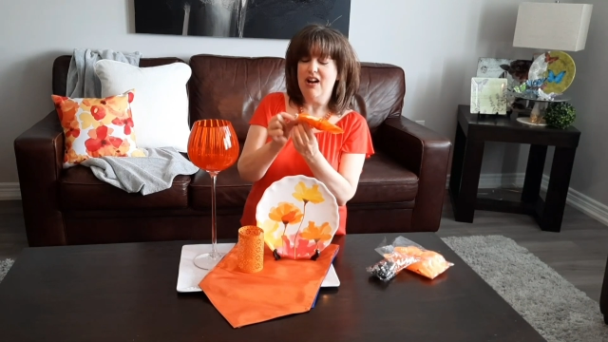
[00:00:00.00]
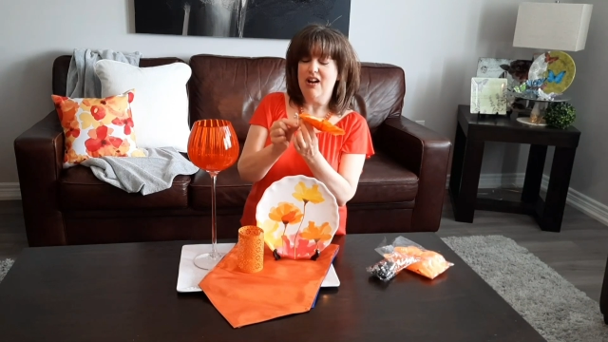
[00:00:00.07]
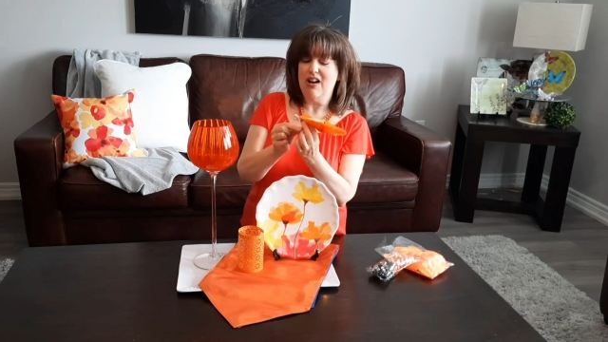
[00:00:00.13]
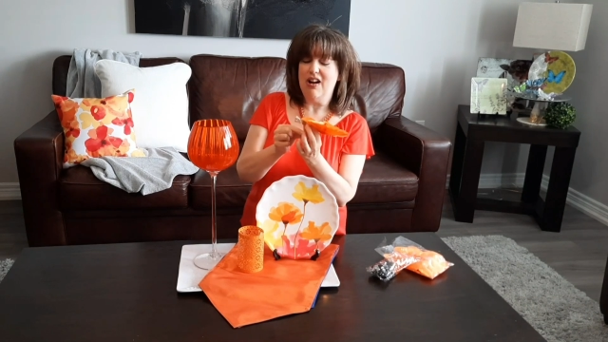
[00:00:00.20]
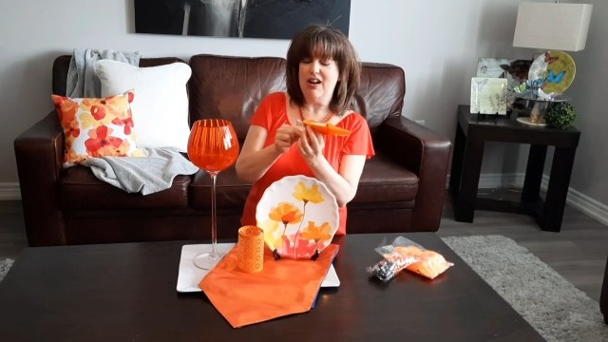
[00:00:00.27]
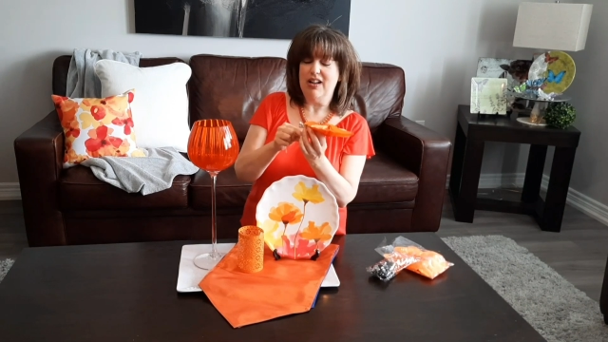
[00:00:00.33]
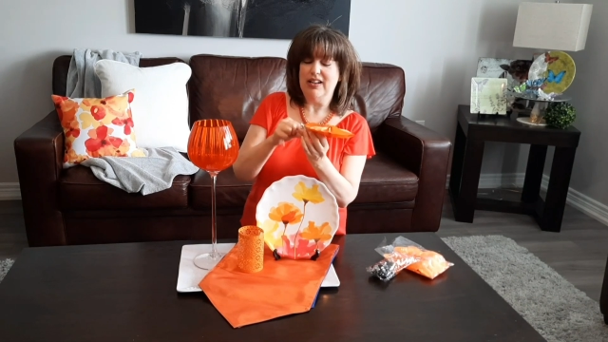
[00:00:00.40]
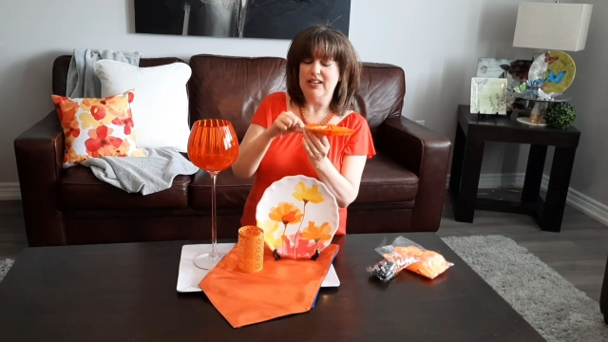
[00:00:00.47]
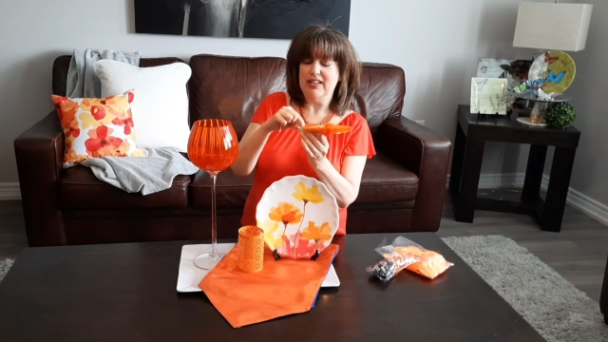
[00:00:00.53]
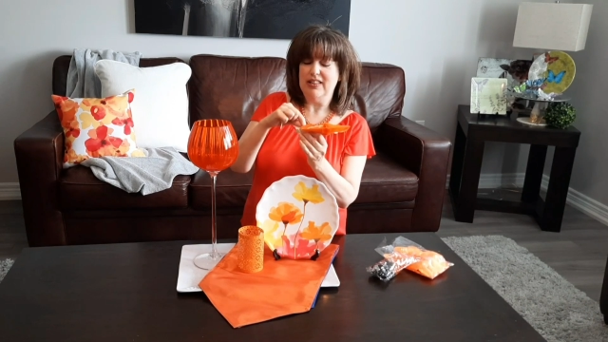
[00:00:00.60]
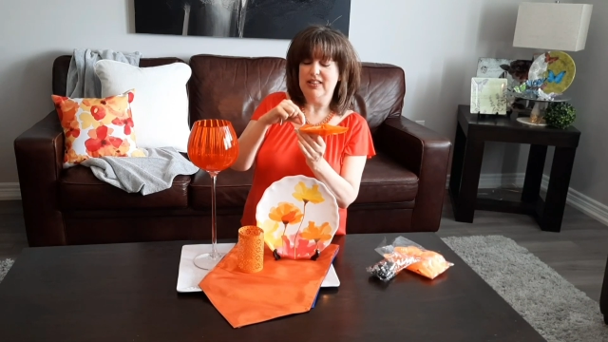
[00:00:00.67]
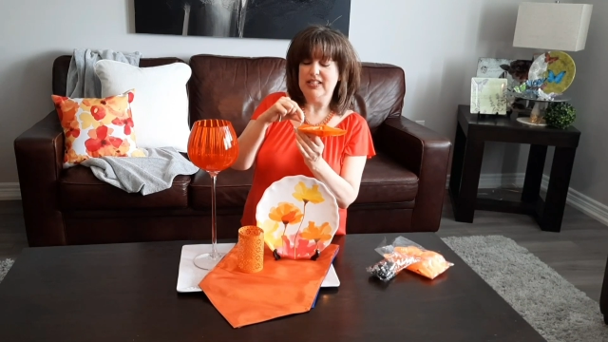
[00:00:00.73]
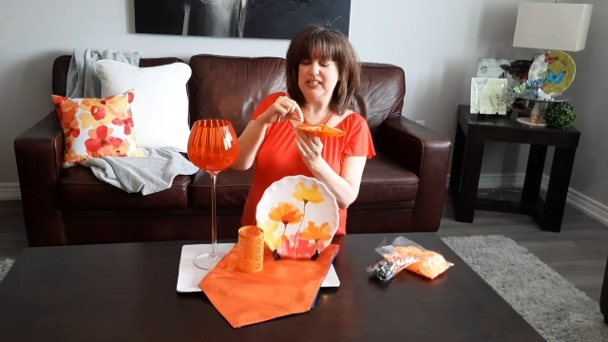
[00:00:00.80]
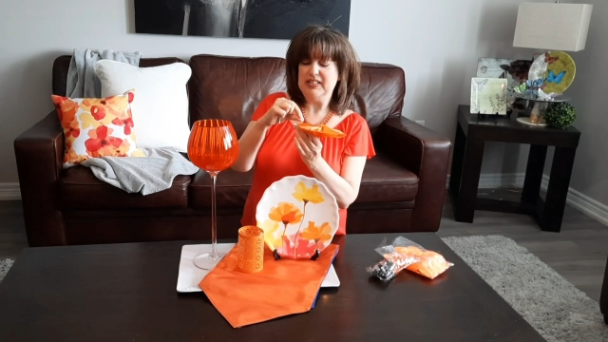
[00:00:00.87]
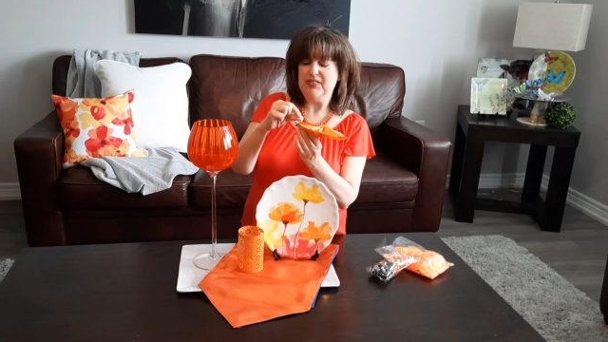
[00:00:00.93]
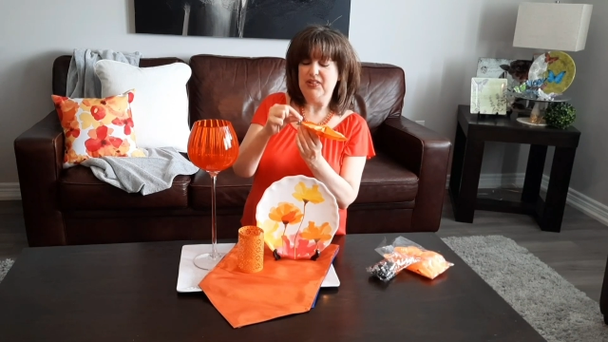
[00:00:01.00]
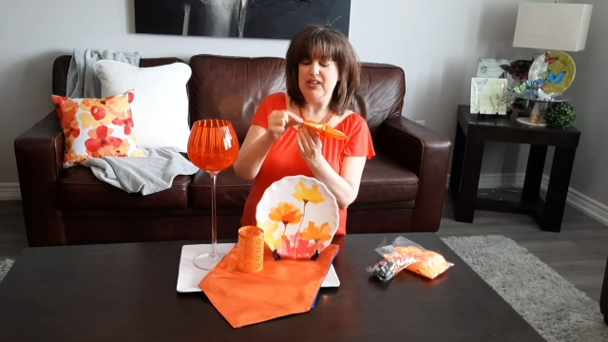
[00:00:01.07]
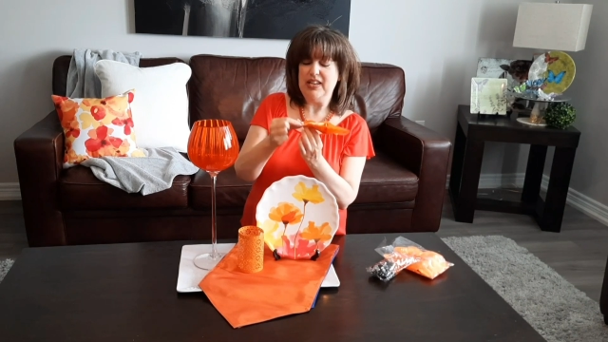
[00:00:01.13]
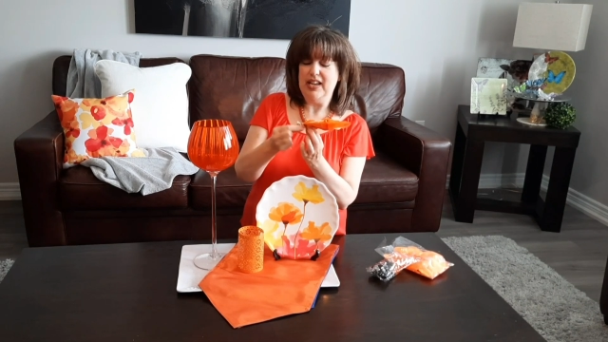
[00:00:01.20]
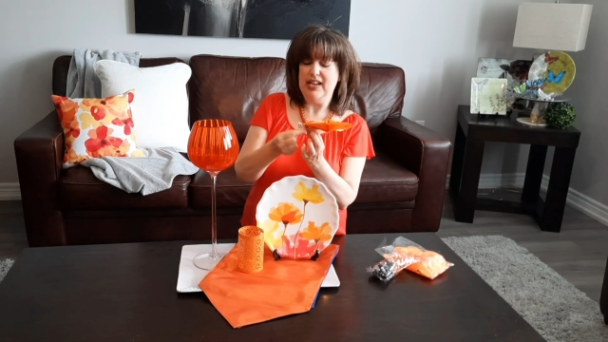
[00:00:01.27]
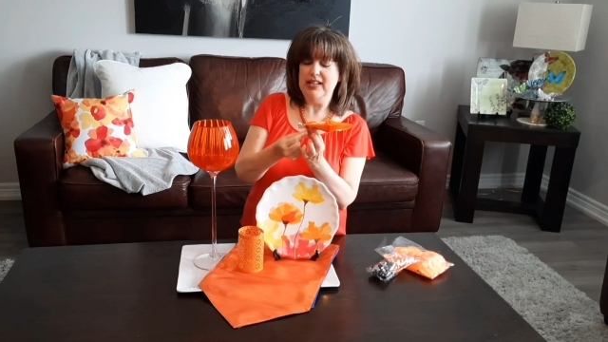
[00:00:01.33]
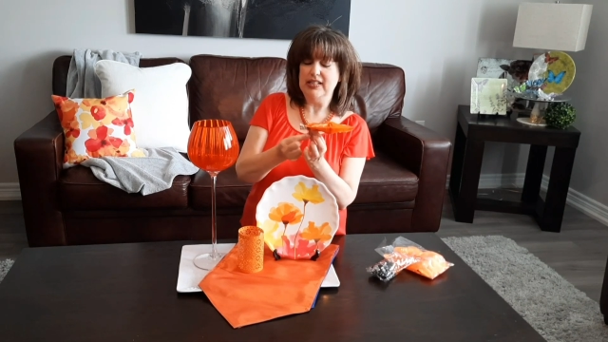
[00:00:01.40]
on this
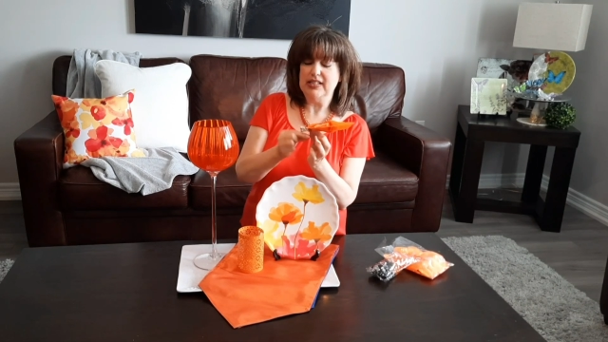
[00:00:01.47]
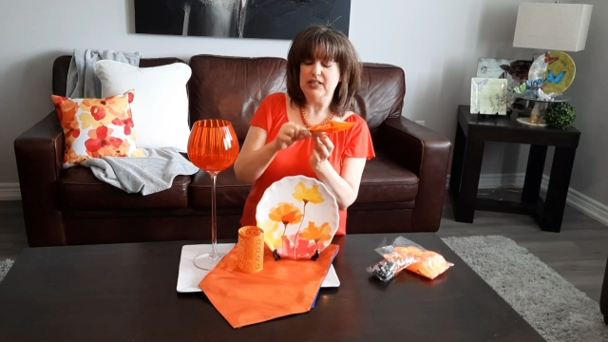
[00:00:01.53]
vignette.